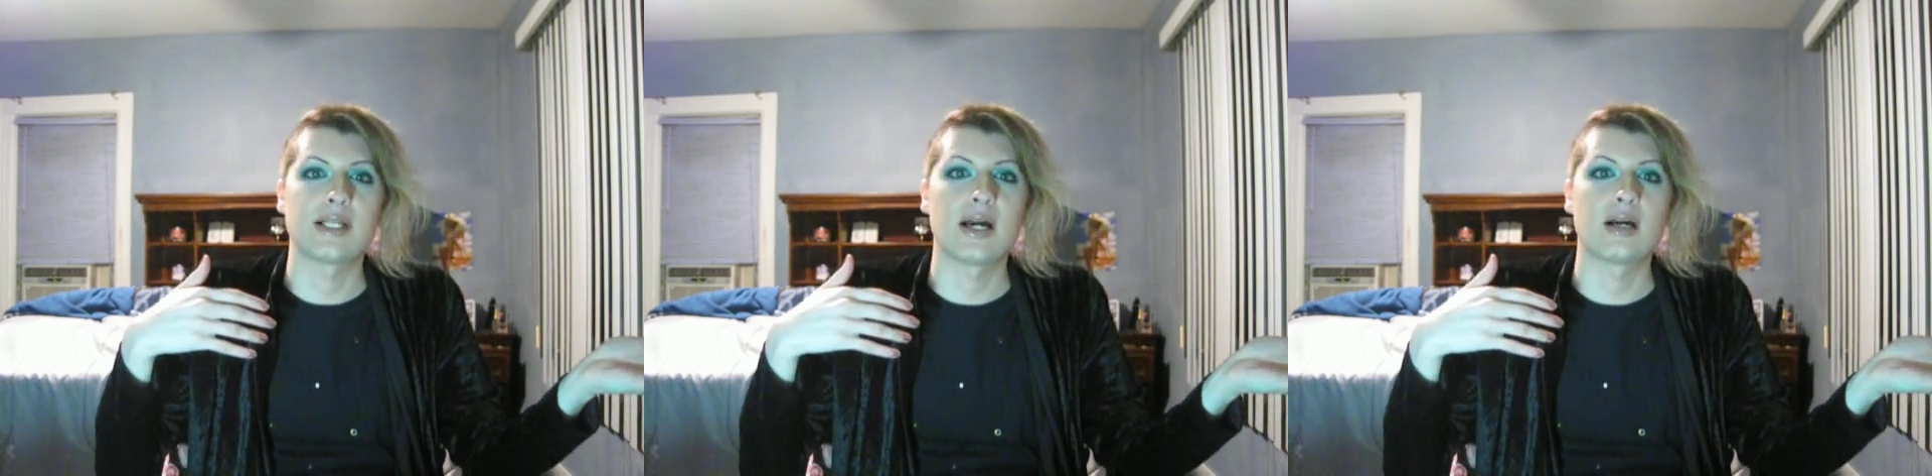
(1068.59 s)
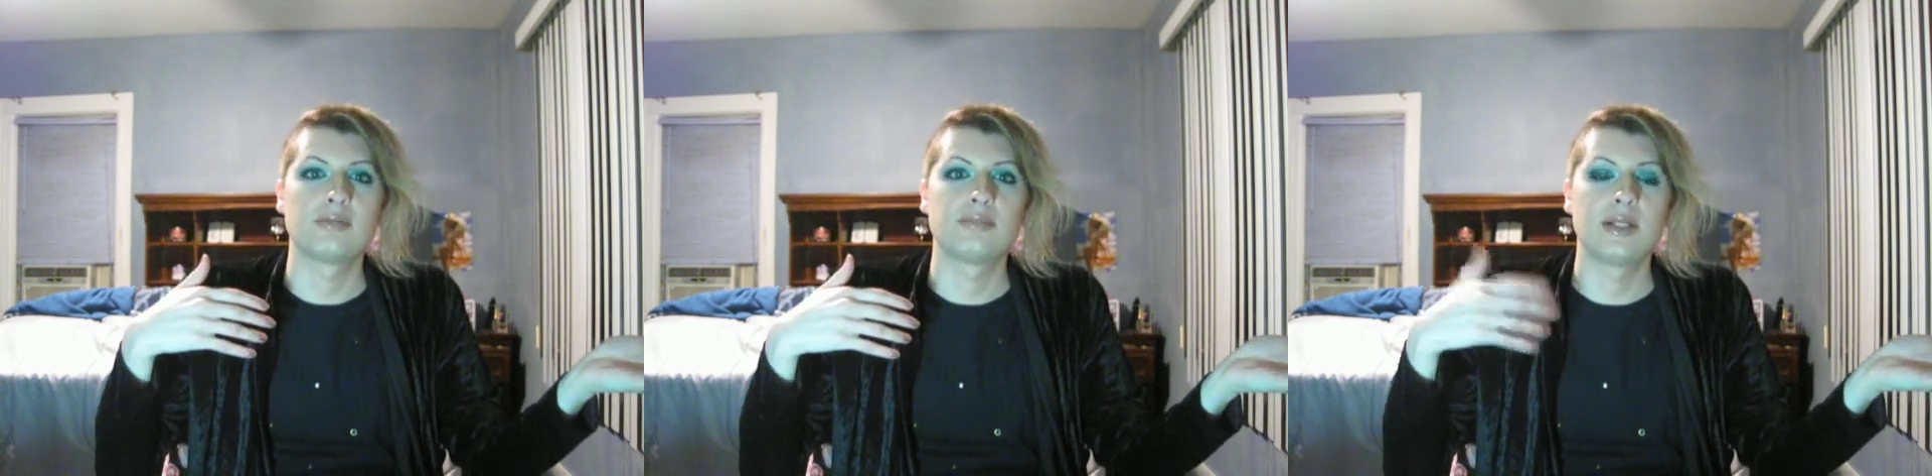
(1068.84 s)

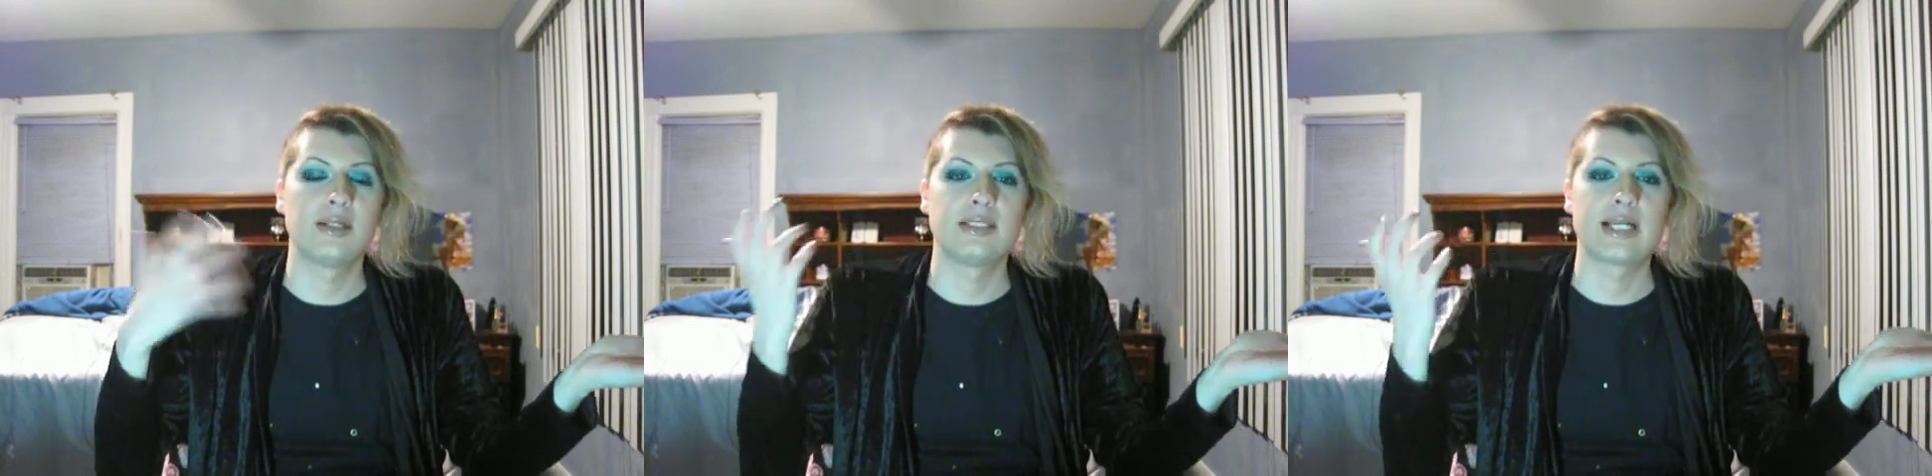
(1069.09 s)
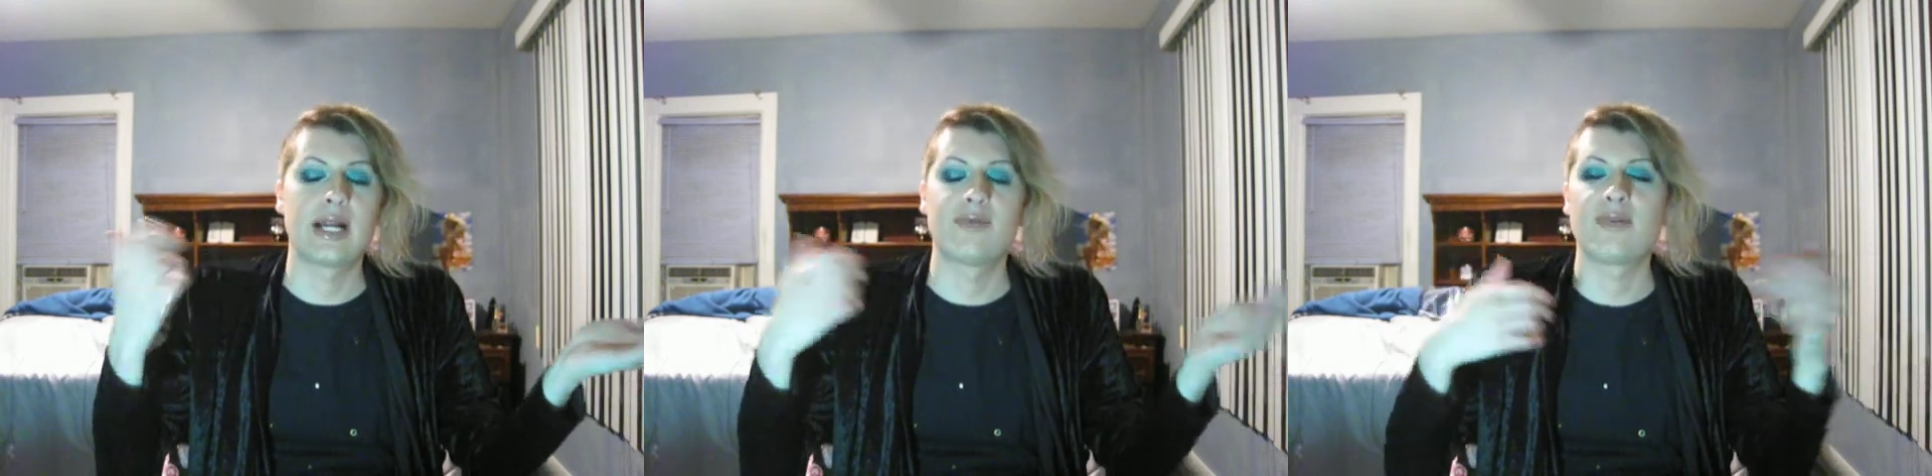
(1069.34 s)
there. Lily
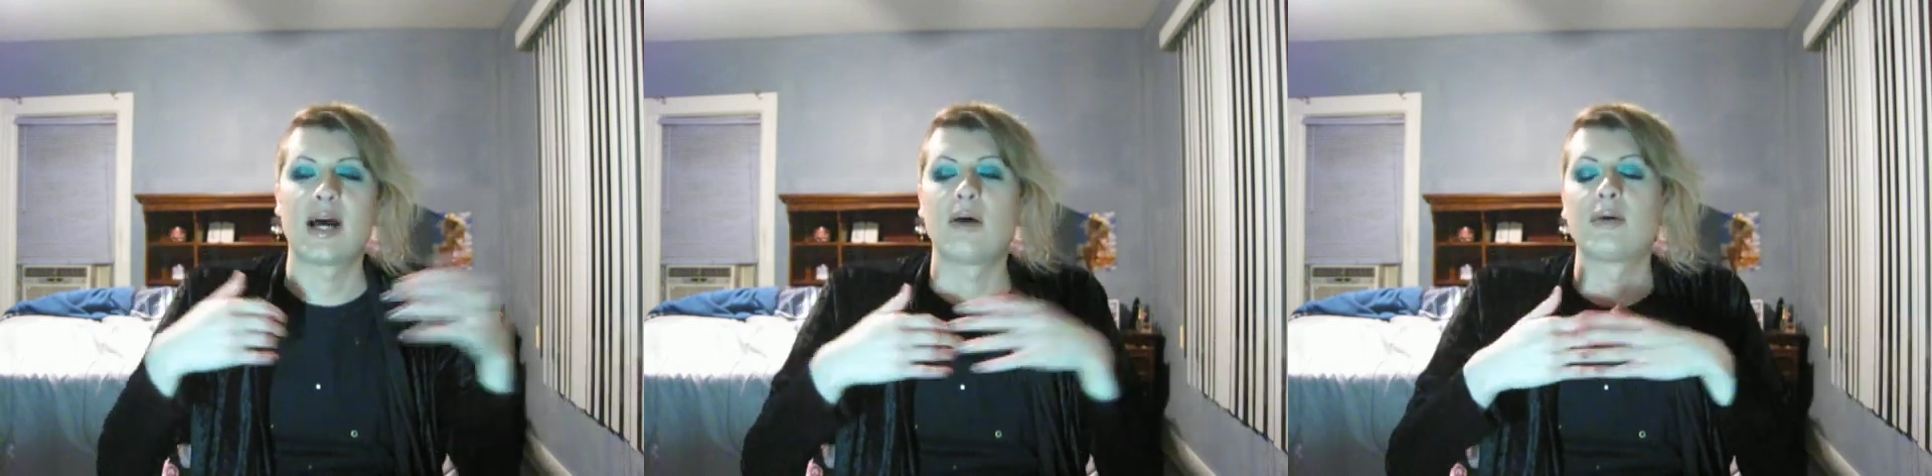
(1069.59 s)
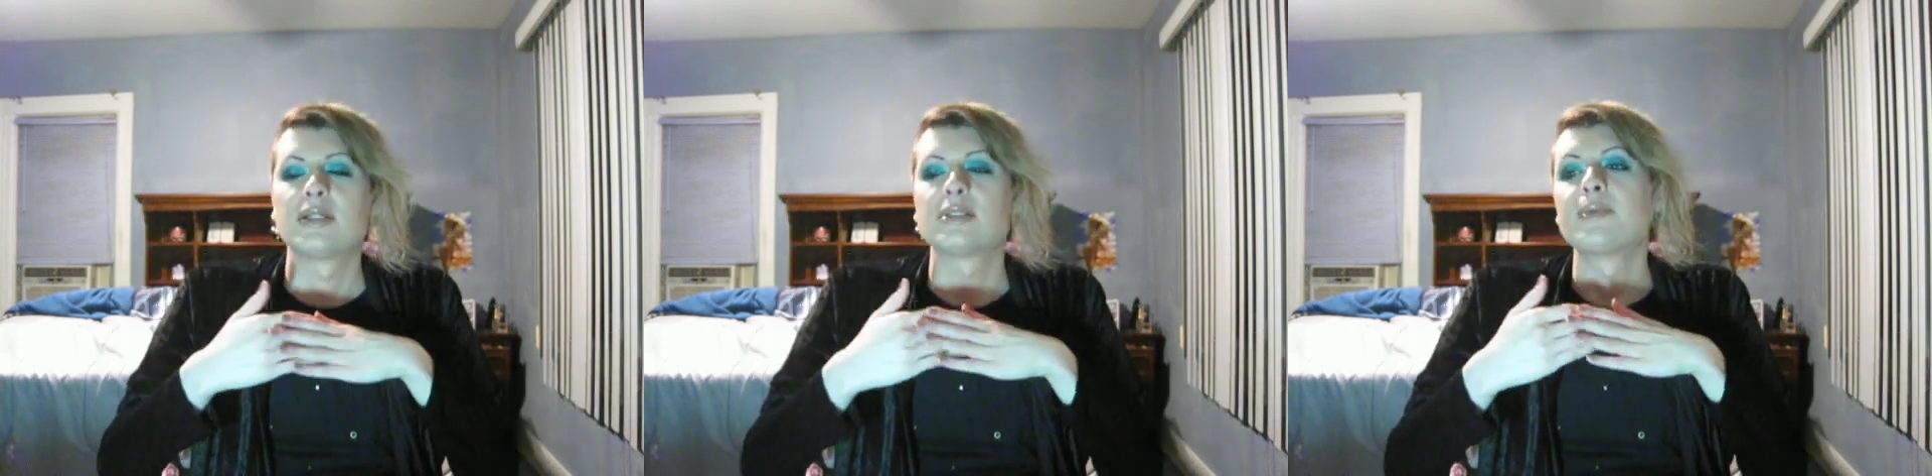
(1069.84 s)
tied up for
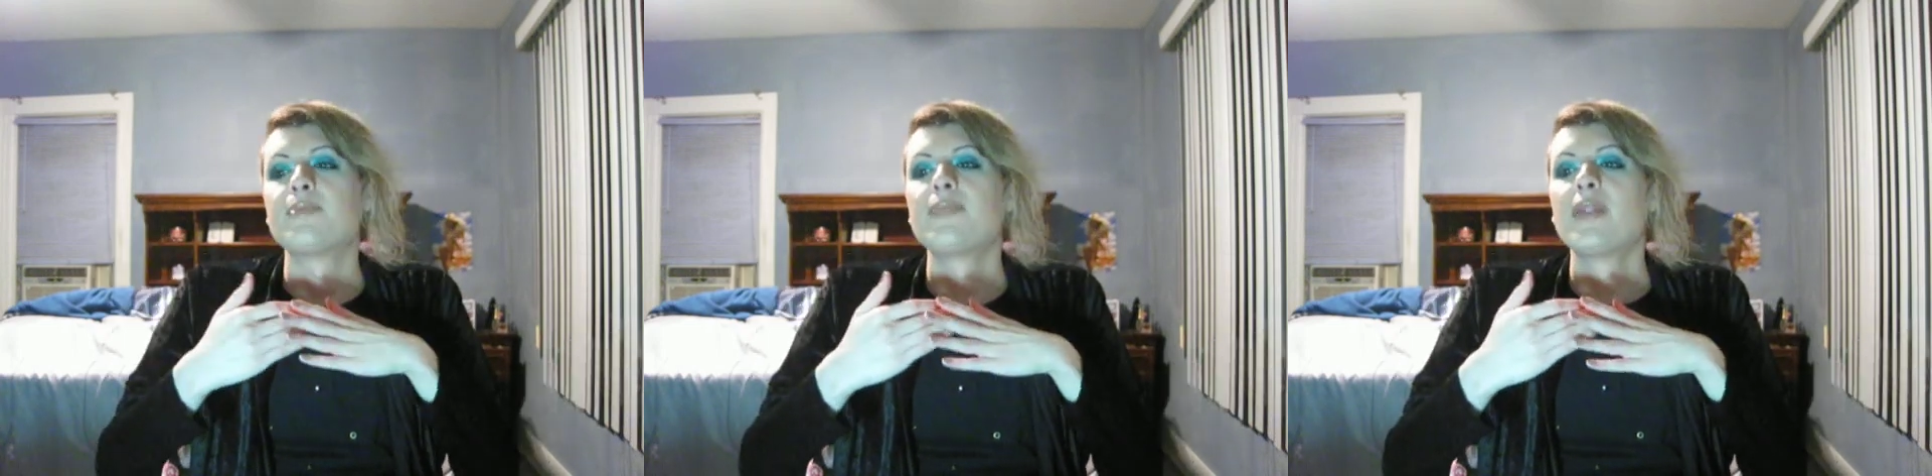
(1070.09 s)
hours.